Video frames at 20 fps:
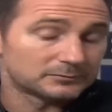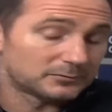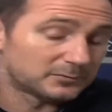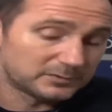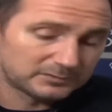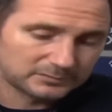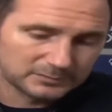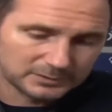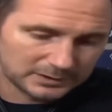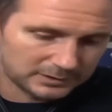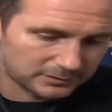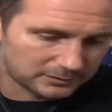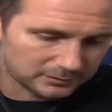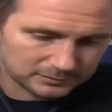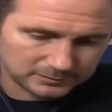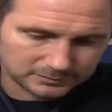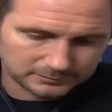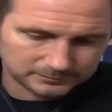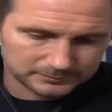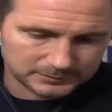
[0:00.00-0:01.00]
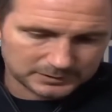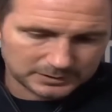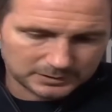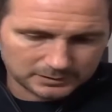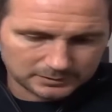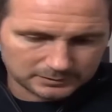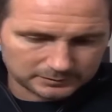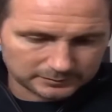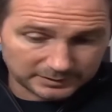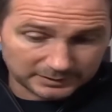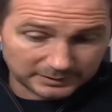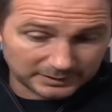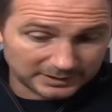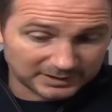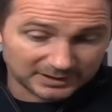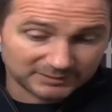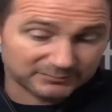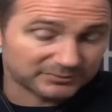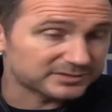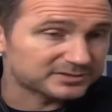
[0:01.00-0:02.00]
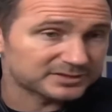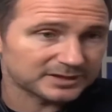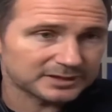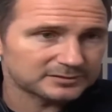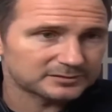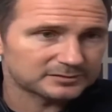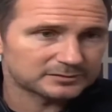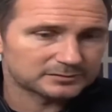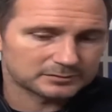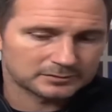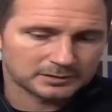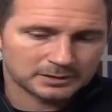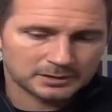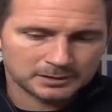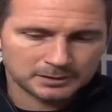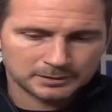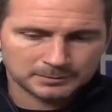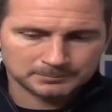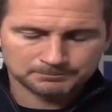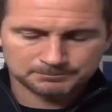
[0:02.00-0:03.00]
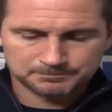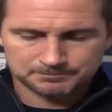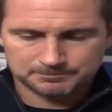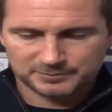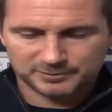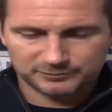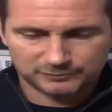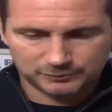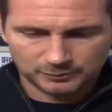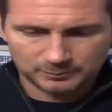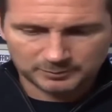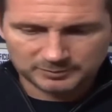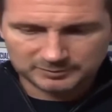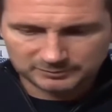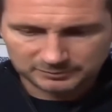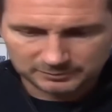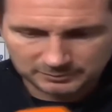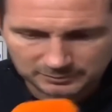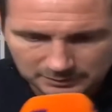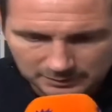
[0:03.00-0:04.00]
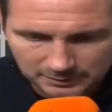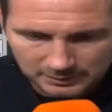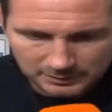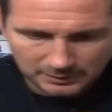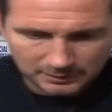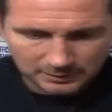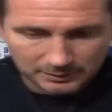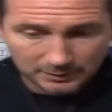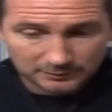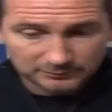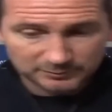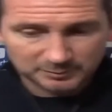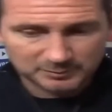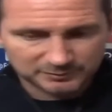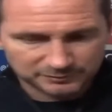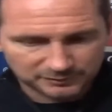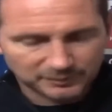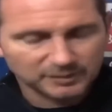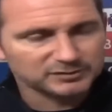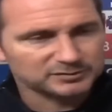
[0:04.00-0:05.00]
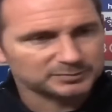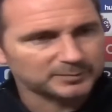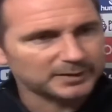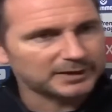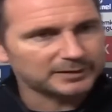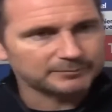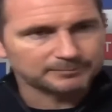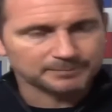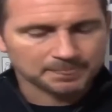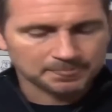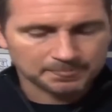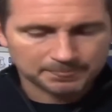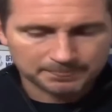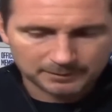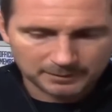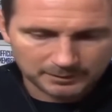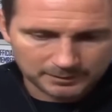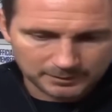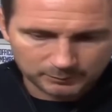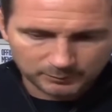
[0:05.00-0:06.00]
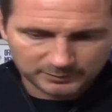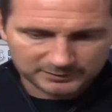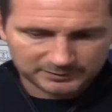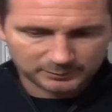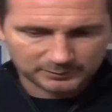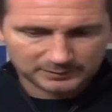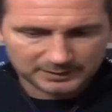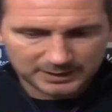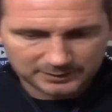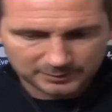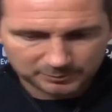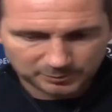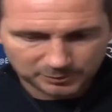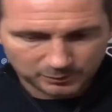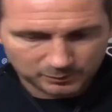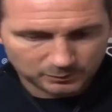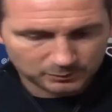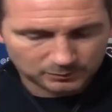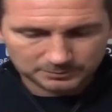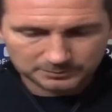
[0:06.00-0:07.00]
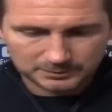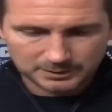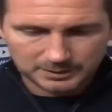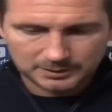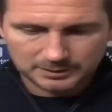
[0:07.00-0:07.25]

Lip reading: Really good, in every sense. Performance from the first minute, with and without the ball.